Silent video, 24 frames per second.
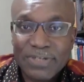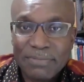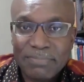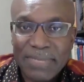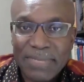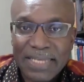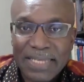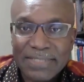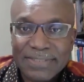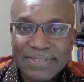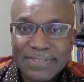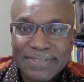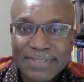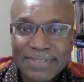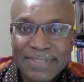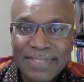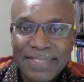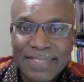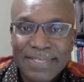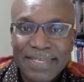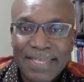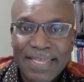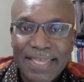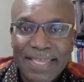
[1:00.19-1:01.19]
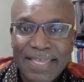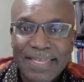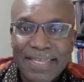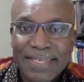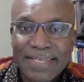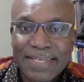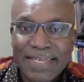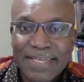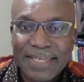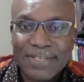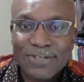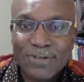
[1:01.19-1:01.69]
mess
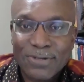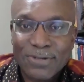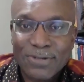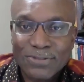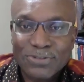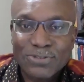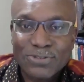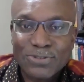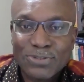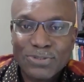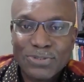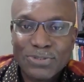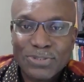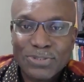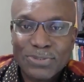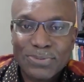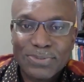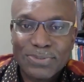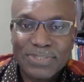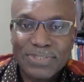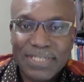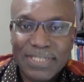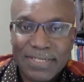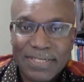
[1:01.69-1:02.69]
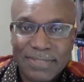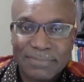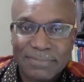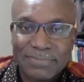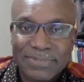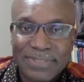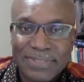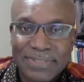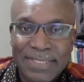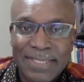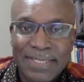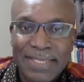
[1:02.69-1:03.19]
in constitutional
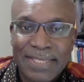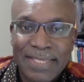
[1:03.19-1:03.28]
terms,